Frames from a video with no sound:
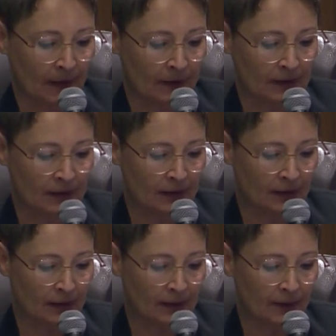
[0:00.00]
I
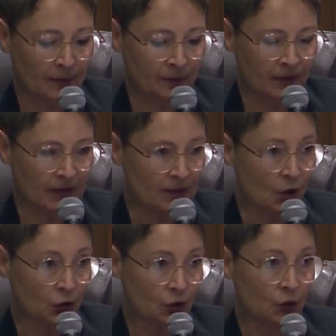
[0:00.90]
think
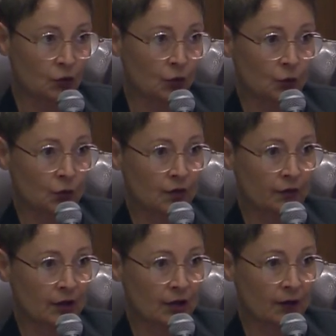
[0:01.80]
these are two
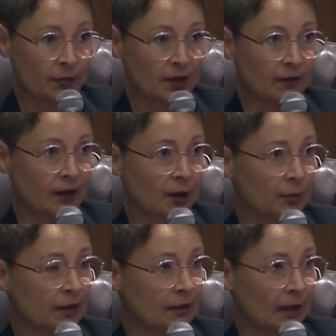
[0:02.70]
tools which have been
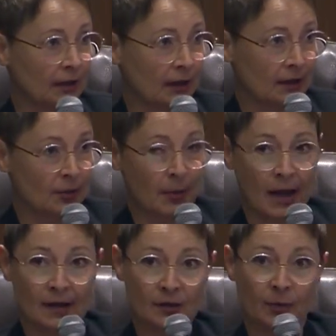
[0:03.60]
developed in the
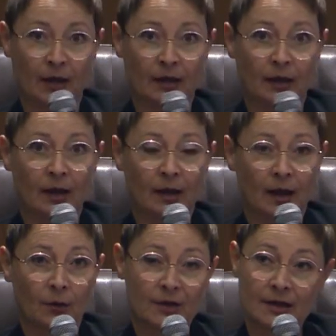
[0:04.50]
past by
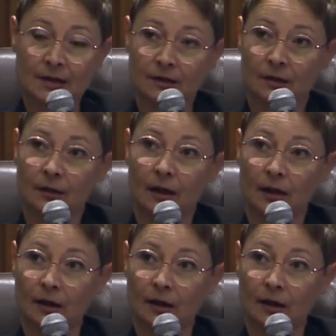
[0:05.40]
our sister